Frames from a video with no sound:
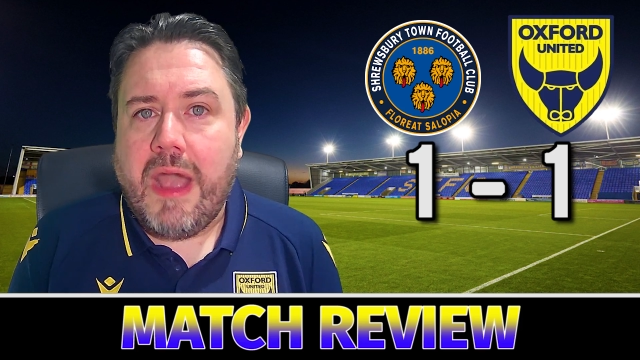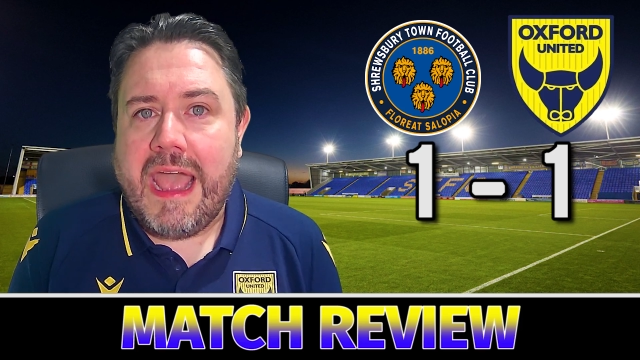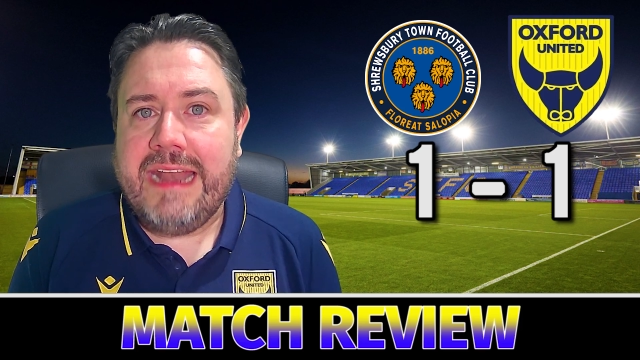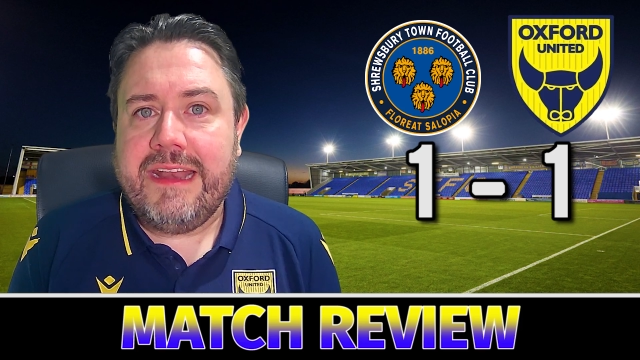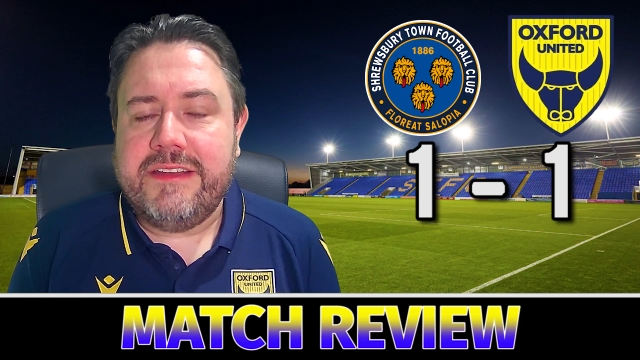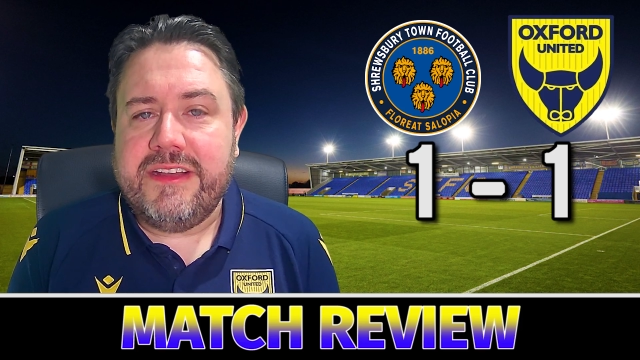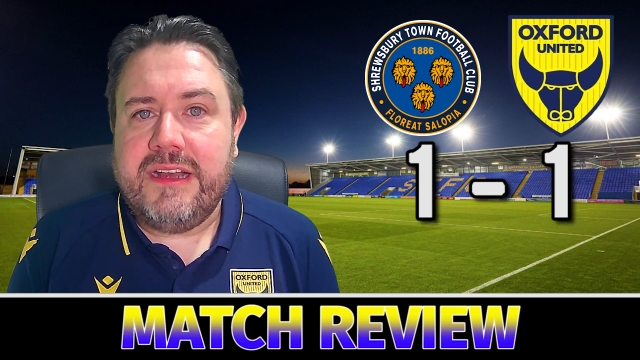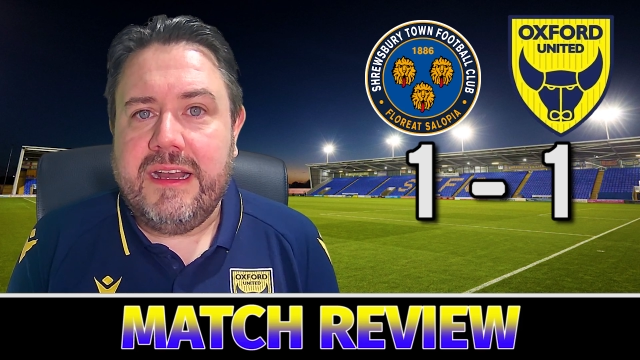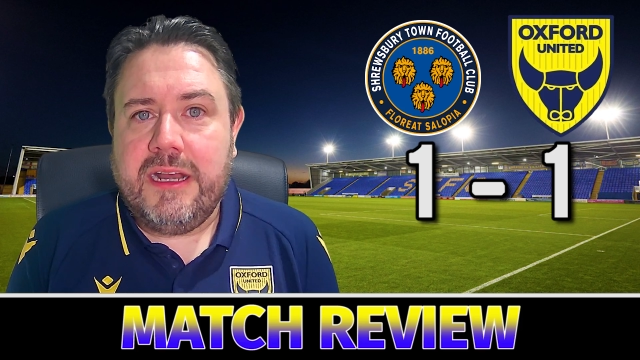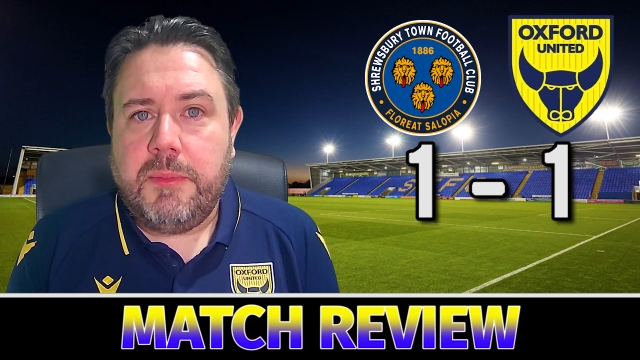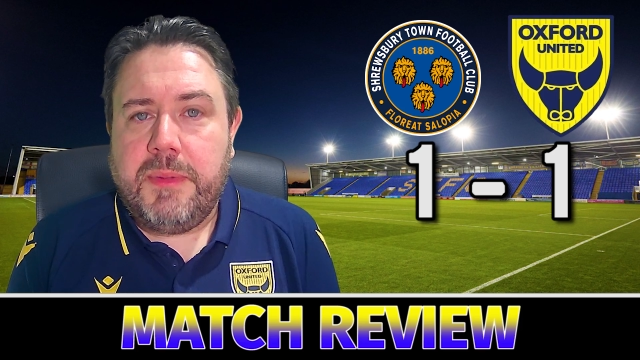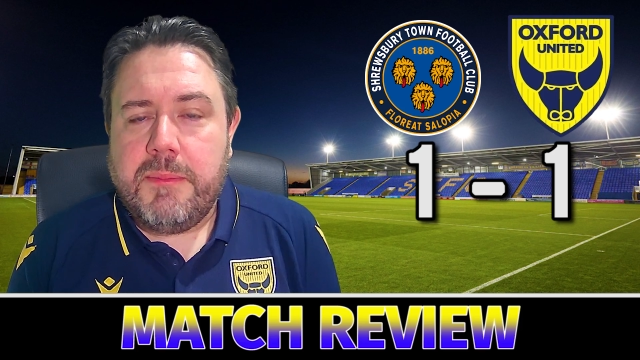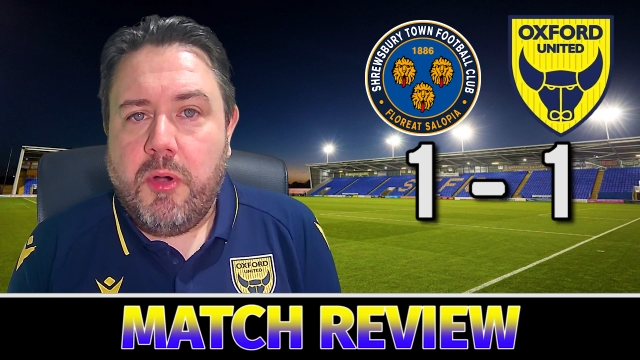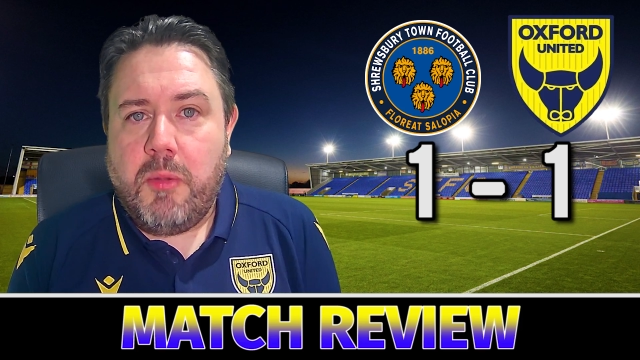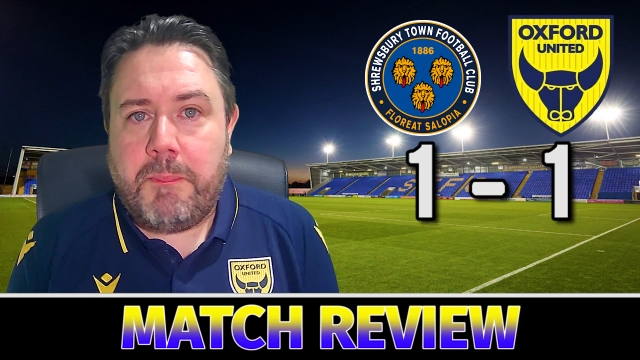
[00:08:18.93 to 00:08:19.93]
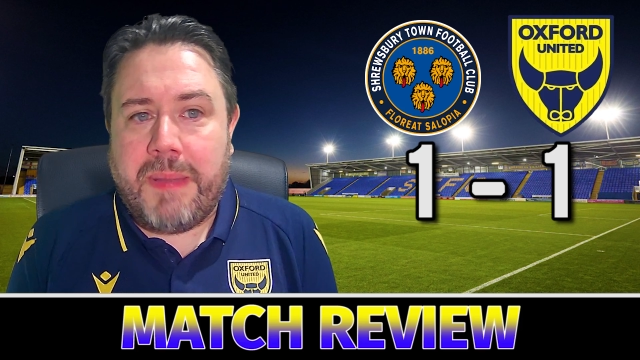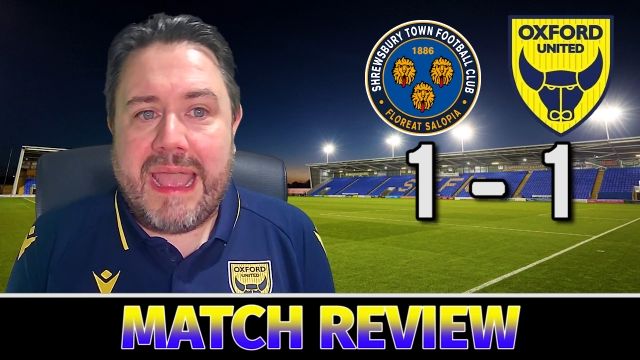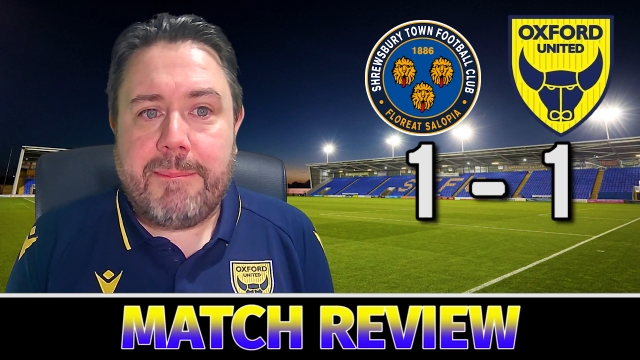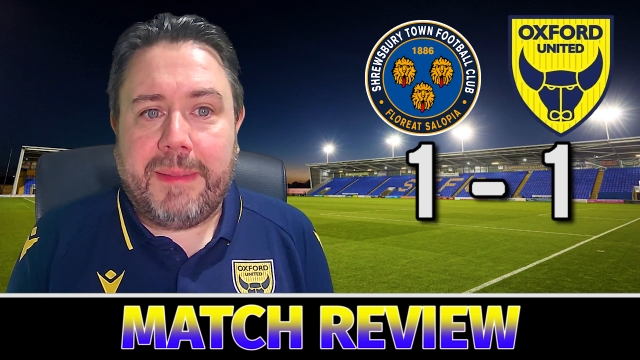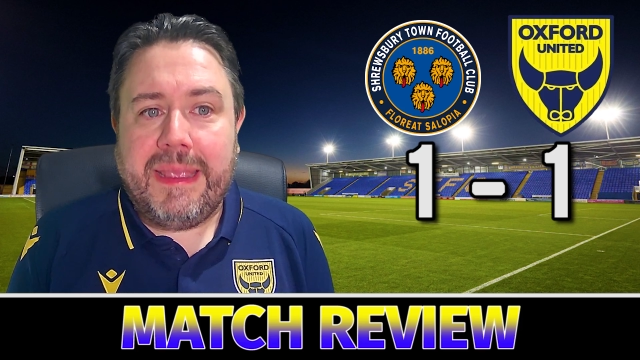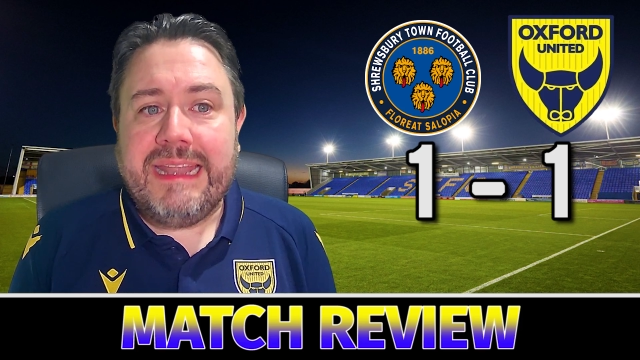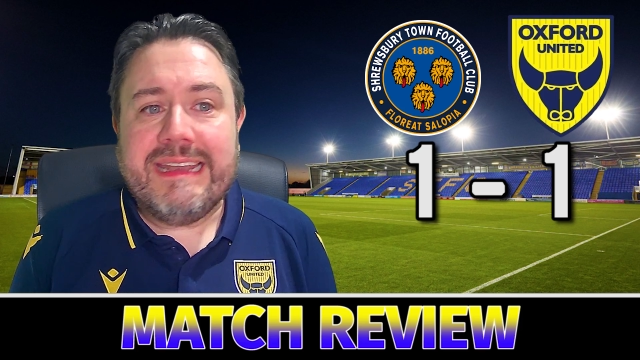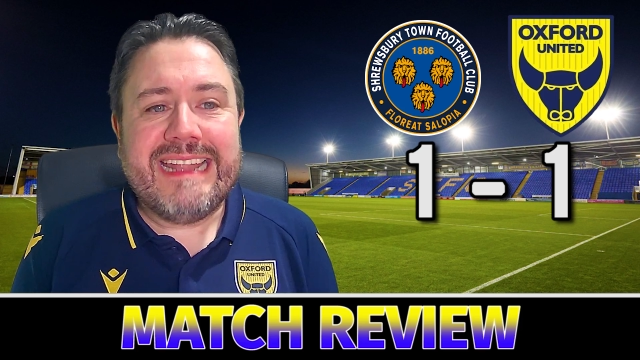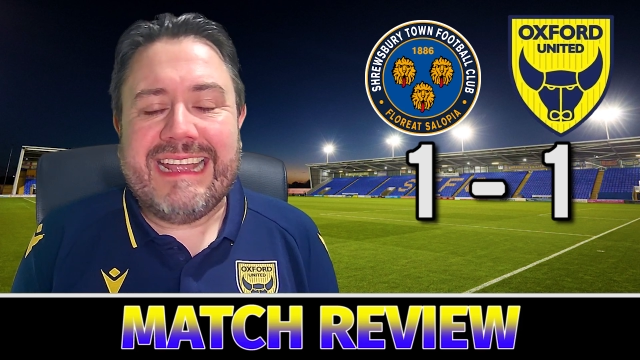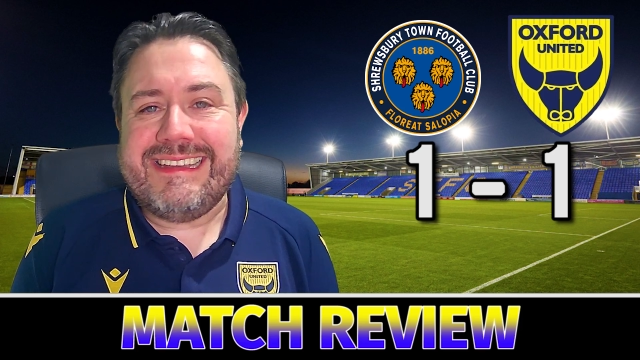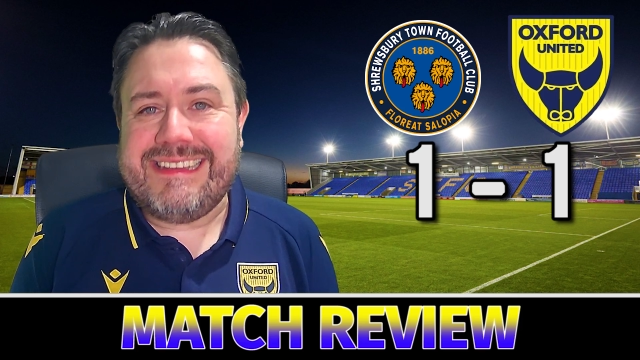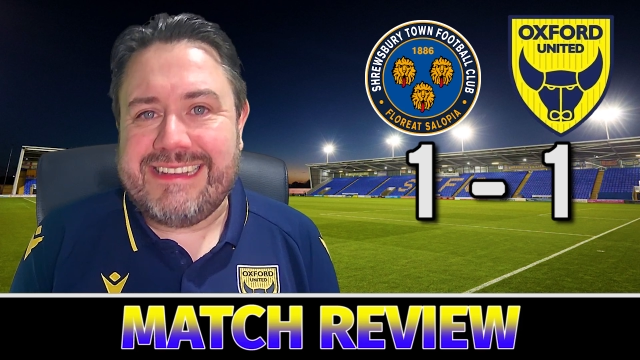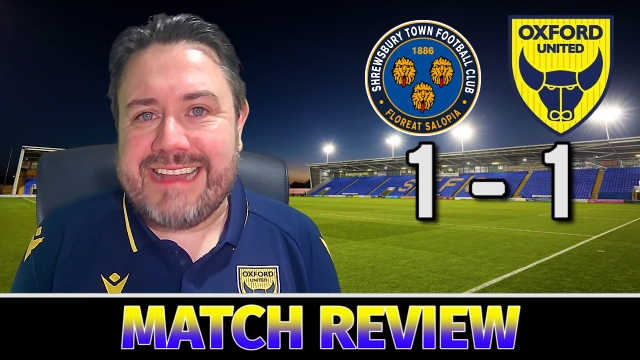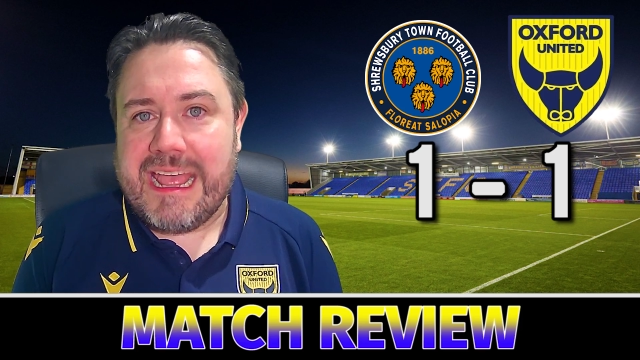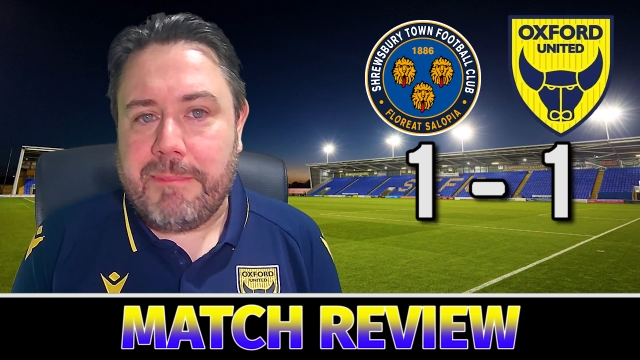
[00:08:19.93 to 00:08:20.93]
energy and a little bit more pep in their
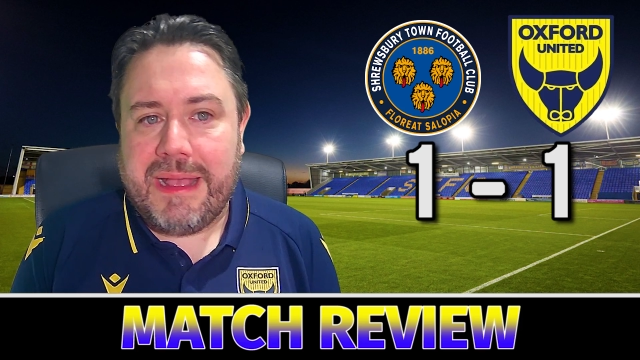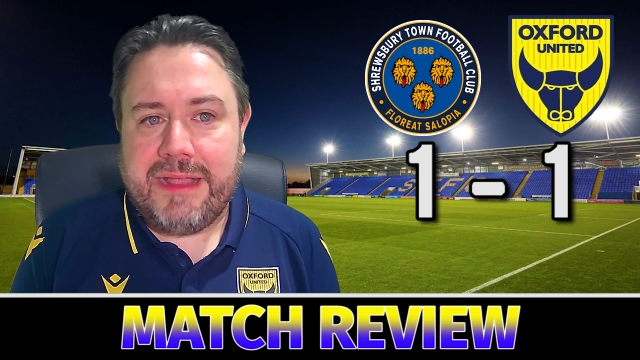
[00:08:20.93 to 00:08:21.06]
step,